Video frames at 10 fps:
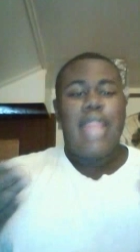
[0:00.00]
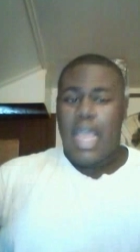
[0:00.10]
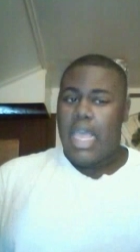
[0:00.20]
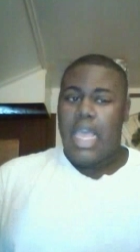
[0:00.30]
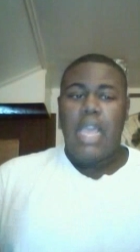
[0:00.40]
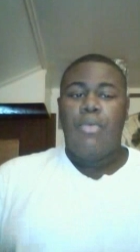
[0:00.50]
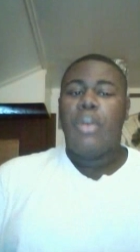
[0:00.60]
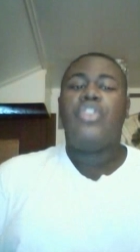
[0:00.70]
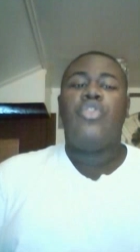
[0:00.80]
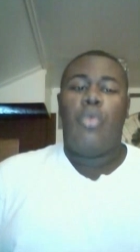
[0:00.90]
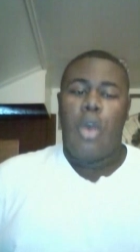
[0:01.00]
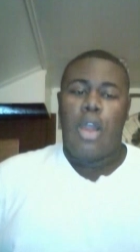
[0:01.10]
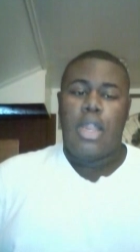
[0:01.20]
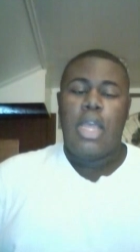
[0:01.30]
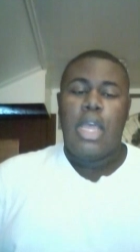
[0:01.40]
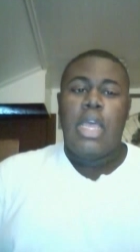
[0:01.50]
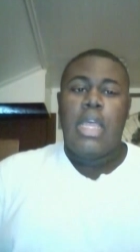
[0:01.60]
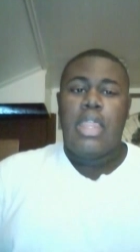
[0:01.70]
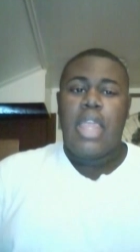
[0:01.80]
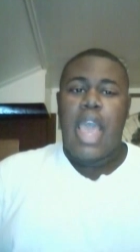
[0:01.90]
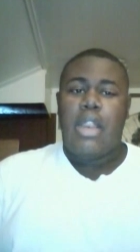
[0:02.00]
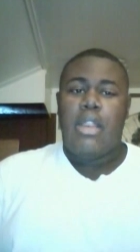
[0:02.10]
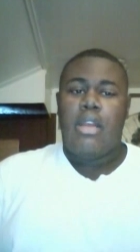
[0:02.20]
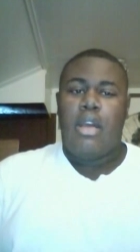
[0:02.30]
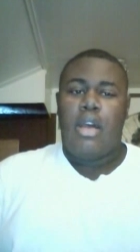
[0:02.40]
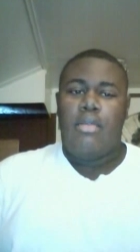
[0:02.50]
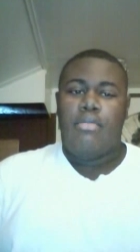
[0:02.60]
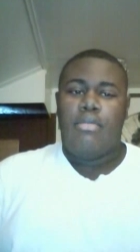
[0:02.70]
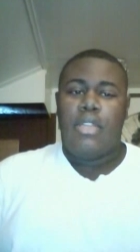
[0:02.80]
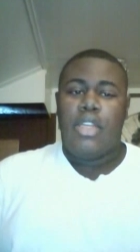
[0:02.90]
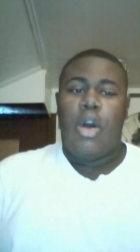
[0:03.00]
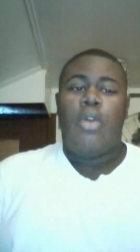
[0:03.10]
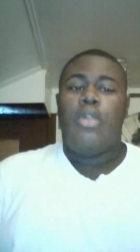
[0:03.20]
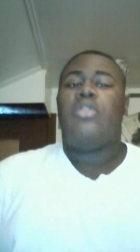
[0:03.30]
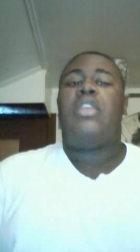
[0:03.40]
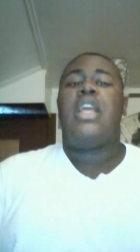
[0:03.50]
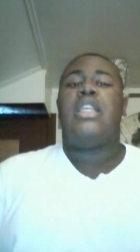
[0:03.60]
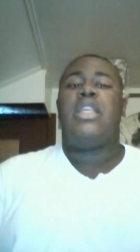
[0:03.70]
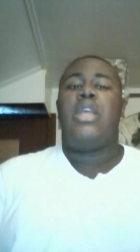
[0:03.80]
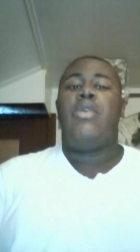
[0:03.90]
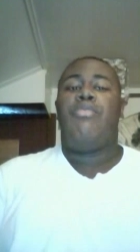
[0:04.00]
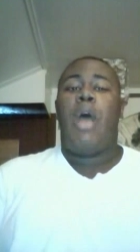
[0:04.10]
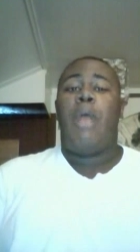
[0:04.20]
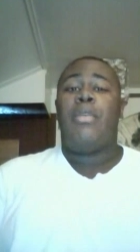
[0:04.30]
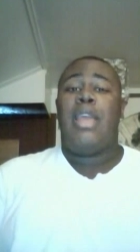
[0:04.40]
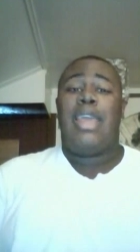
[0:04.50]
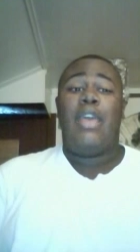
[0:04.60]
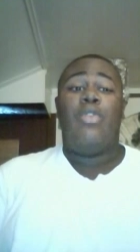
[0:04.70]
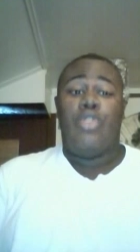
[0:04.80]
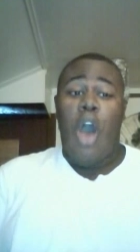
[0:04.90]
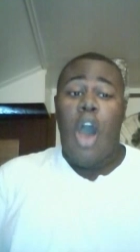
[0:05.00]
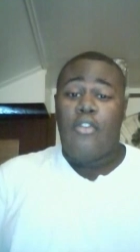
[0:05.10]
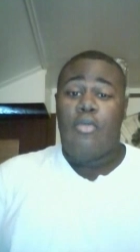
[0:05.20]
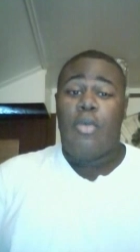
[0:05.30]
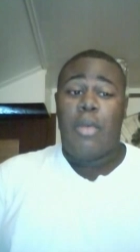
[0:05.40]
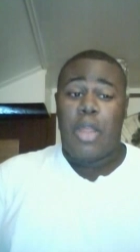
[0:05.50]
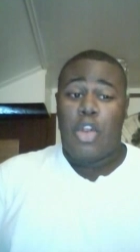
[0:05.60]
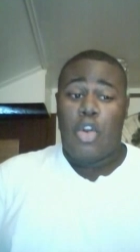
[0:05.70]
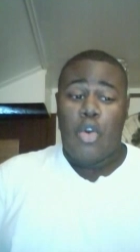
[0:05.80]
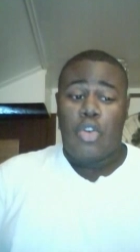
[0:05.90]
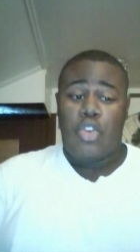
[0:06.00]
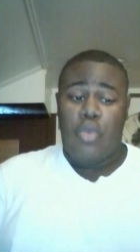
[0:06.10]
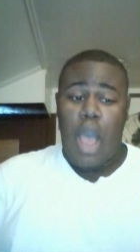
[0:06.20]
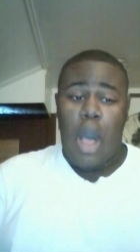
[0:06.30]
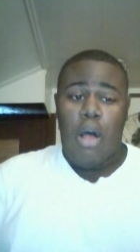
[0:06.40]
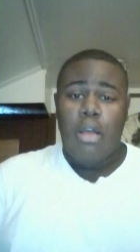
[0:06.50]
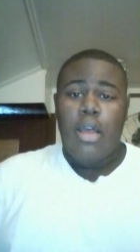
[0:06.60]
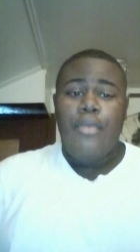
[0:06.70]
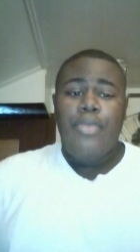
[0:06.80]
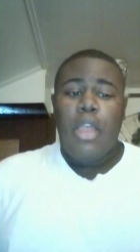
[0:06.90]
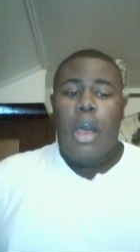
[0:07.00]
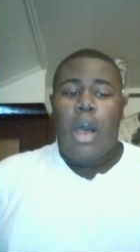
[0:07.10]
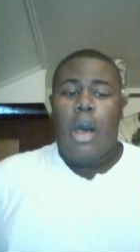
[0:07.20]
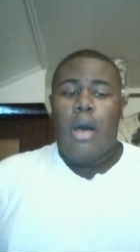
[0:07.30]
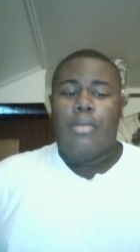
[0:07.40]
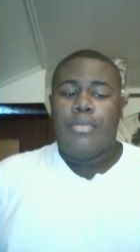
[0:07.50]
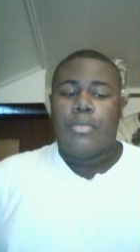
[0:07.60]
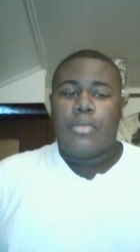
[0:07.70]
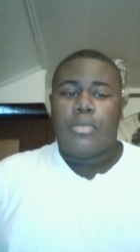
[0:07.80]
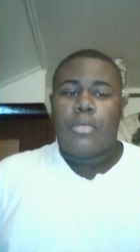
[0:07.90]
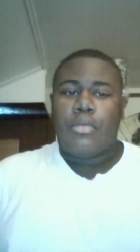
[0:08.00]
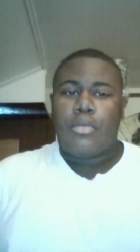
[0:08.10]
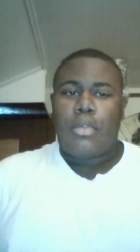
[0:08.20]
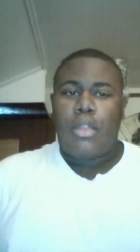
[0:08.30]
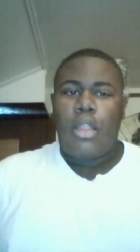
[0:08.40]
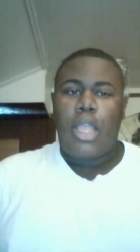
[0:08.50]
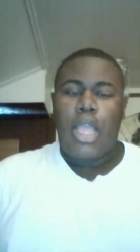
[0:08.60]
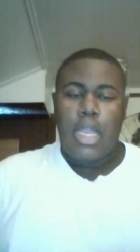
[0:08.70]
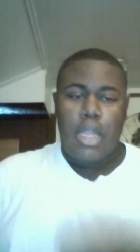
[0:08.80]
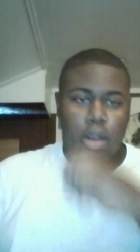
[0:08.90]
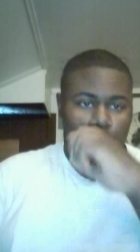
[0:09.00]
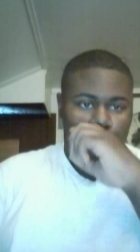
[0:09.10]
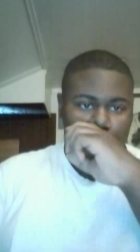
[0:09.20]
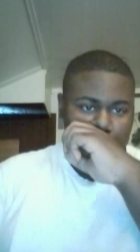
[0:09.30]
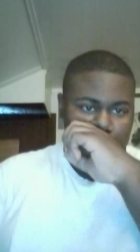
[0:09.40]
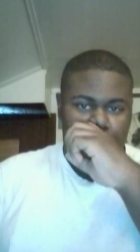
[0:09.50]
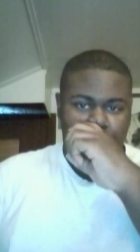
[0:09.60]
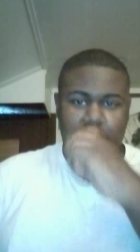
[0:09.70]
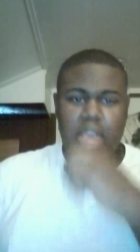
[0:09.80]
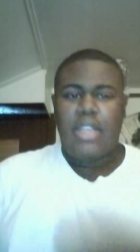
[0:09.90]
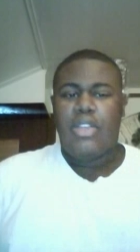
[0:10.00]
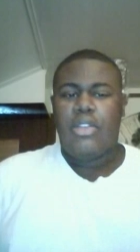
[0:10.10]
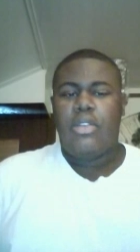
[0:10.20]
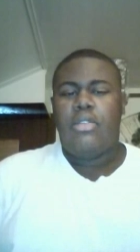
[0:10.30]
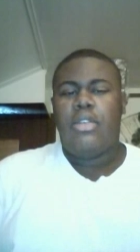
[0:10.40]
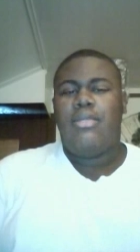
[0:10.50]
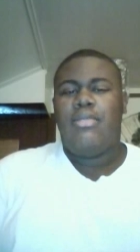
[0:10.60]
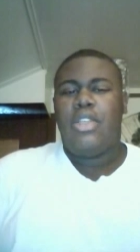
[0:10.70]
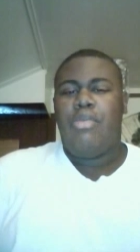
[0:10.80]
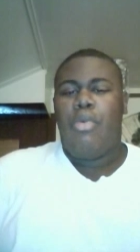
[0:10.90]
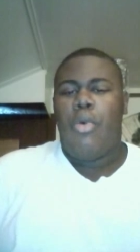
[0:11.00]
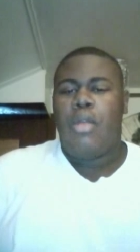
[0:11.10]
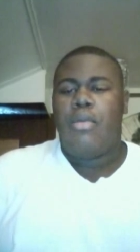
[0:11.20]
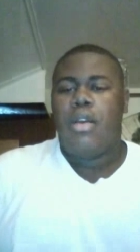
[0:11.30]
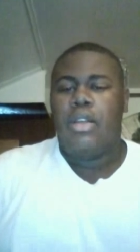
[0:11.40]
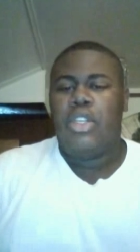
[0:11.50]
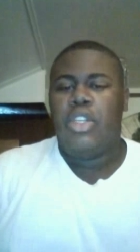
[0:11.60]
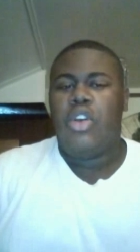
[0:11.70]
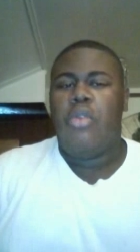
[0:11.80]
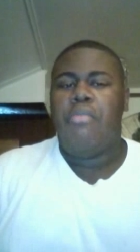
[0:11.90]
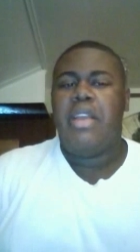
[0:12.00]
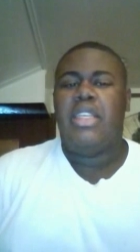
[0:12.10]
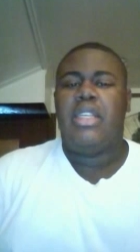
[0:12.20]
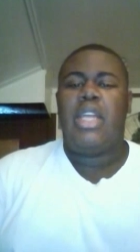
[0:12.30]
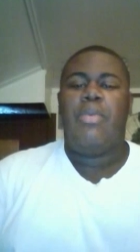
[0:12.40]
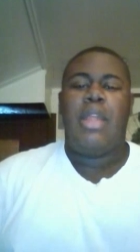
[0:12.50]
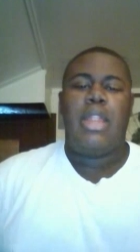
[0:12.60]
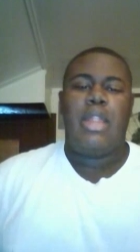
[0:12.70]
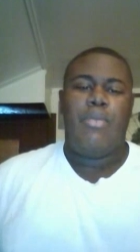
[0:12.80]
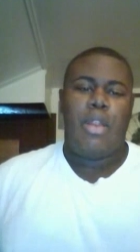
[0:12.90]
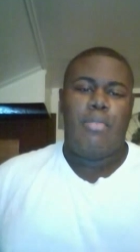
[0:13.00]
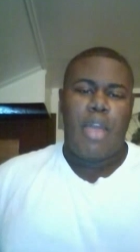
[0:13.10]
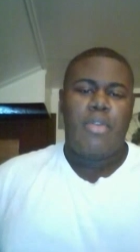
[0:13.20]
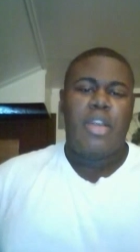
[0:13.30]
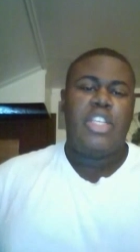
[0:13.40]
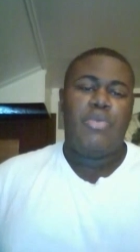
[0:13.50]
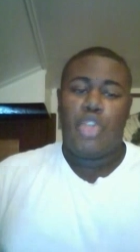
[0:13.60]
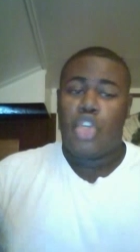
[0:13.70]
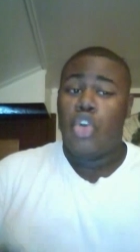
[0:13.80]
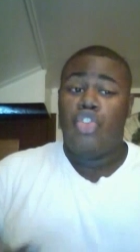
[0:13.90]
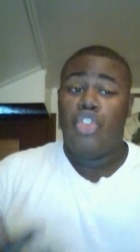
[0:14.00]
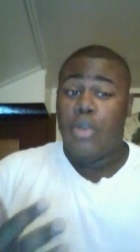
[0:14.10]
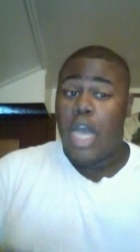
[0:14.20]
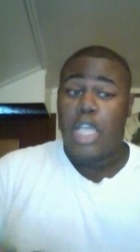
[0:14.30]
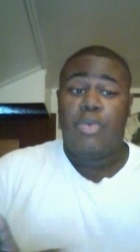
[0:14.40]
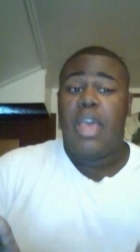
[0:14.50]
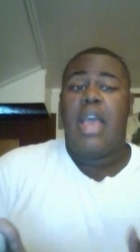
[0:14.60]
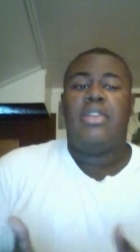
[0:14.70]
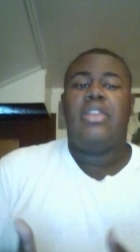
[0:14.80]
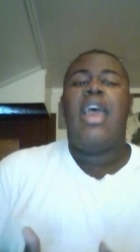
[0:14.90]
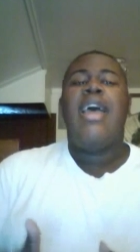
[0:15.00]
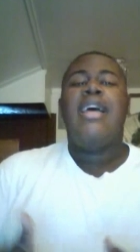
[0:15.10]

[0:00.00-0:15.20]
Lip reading: that he was the one that did all those things, and he will probably get killed off from what I'm getting heard as well. And you know, to me, it's just disappointing because, you know, basically when Michael Easton returned to General Hospital as